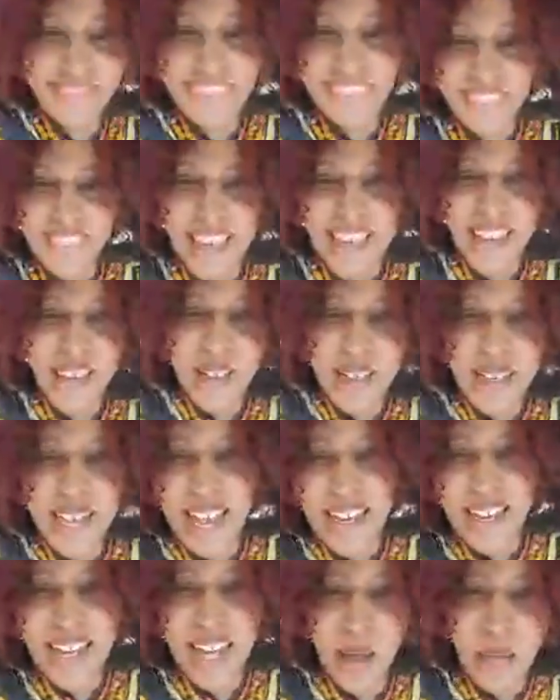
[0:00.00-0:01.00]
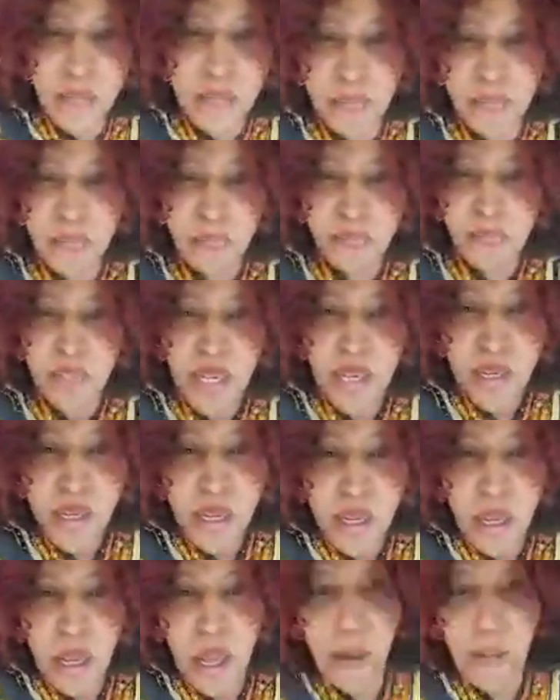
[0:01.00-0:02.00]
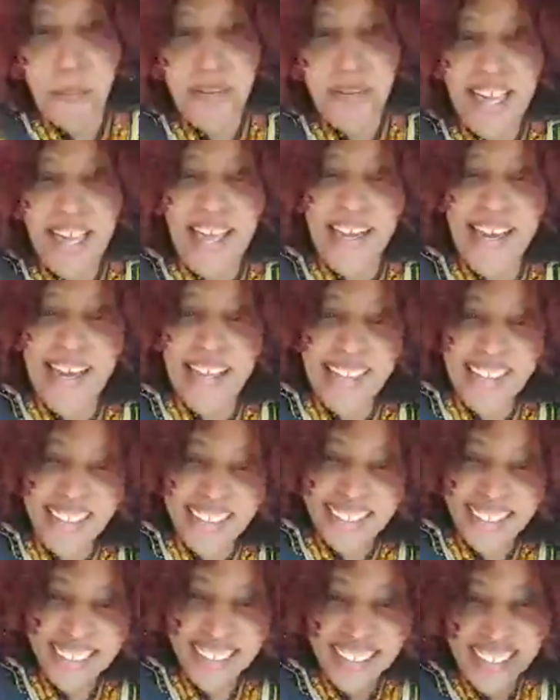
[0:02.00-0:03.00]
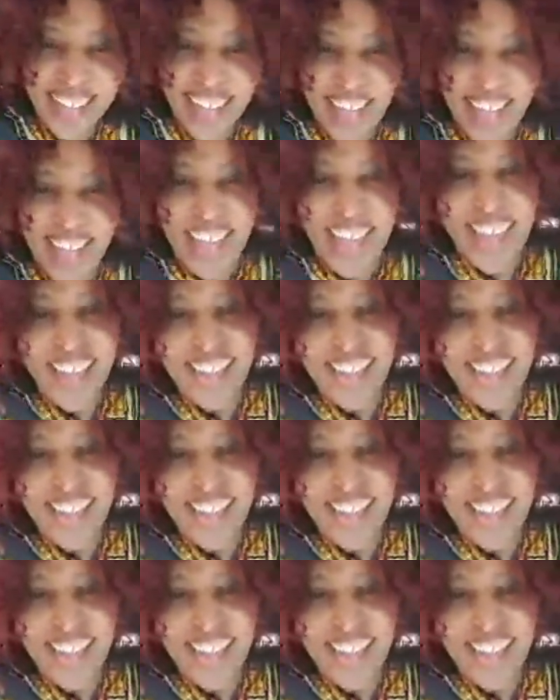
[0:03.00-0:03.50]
Thank you, Duncan Buchanan. Hey.